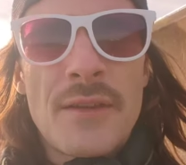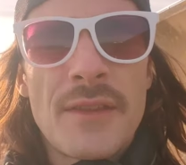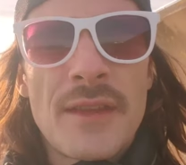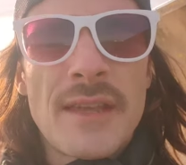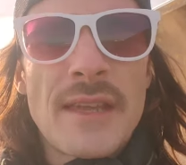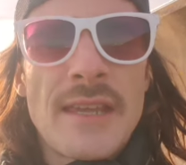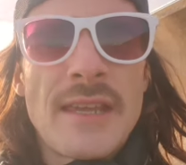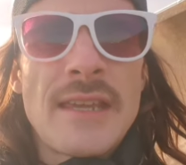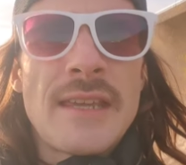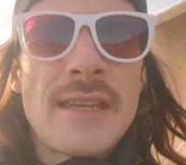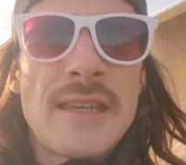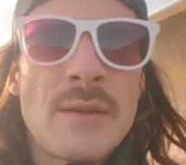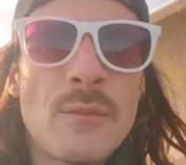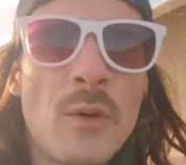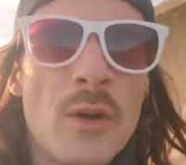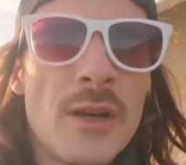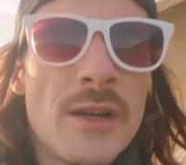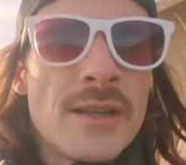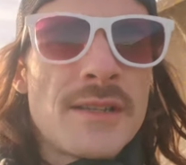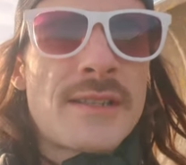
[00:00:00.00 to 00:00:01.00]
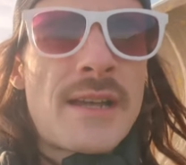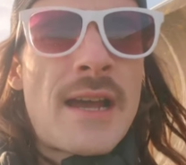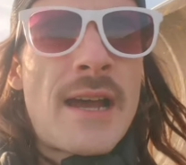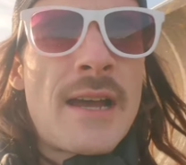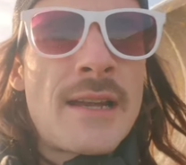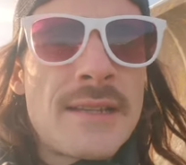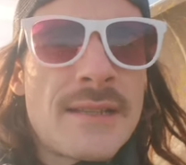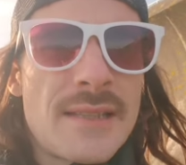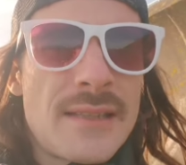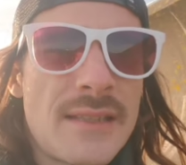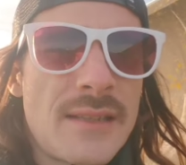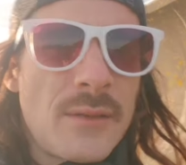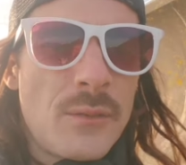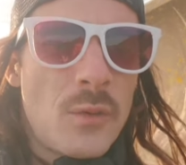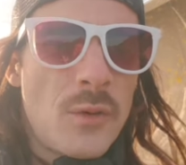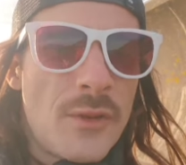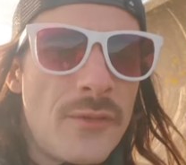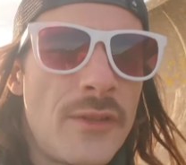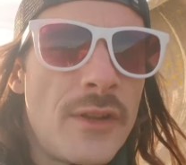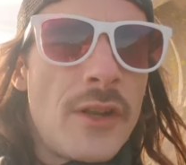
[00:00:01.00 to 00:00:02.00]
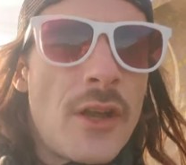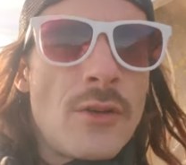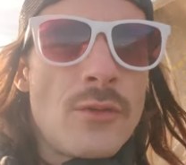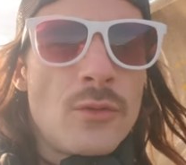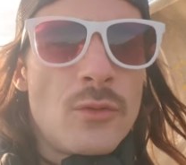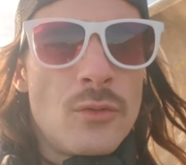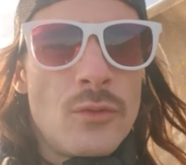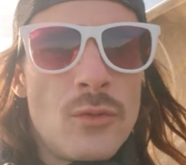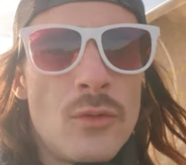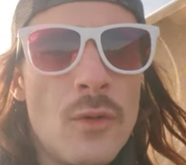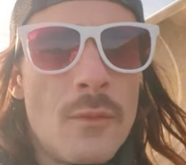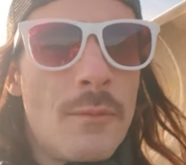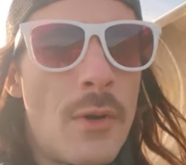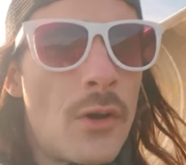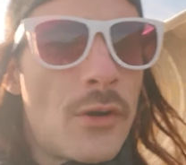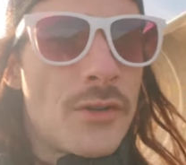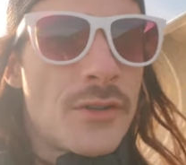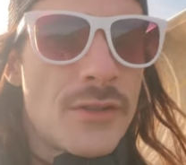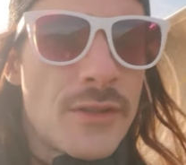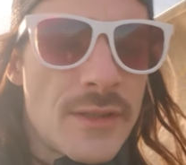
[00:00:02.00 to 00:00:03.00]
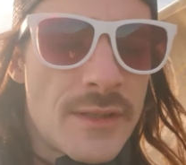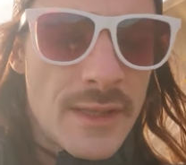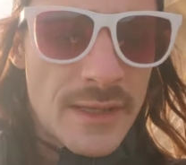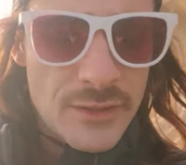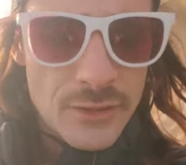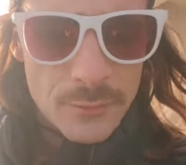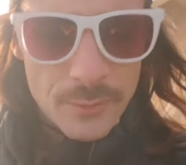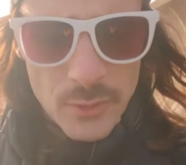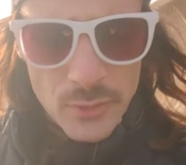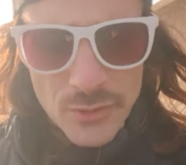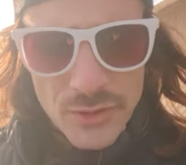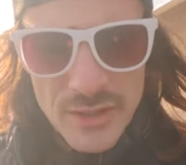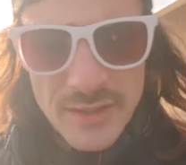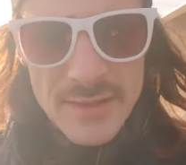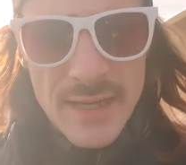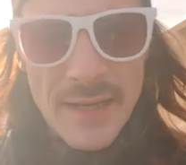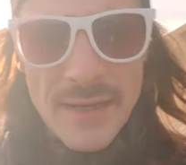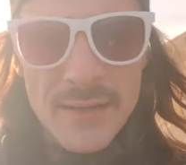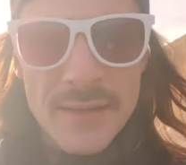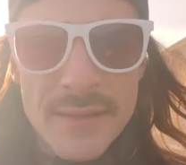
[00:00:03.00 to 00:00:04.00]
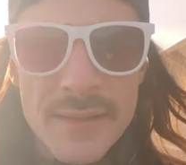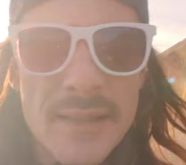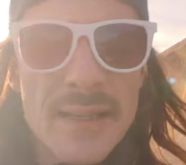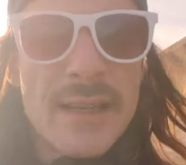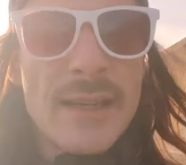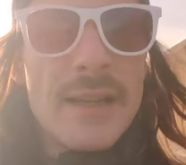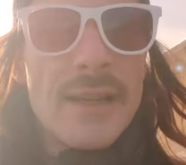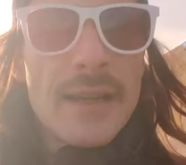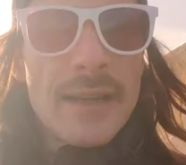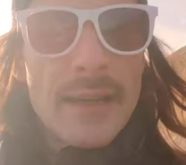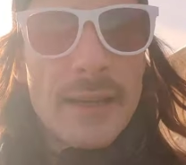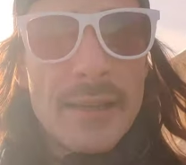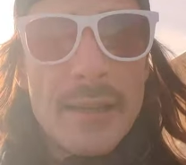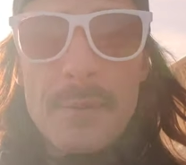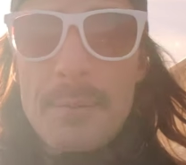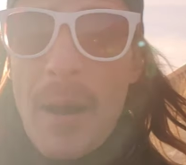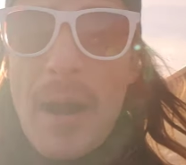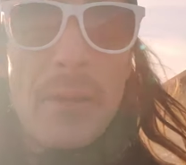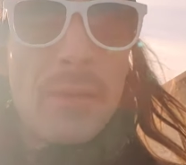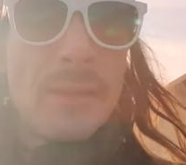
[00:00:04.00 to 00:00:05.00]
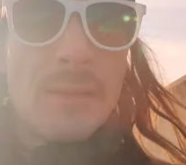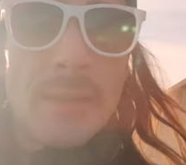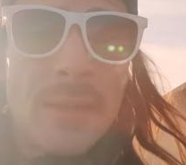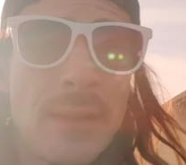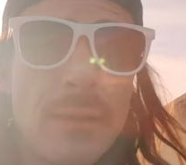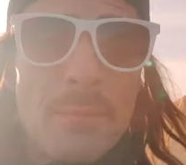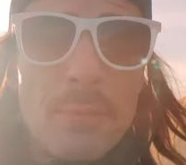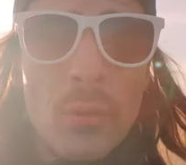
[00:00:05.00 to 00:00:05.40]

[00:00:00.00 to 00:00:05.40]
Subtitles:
out that he works at one of the local Morrison's distribution centres, and apparently it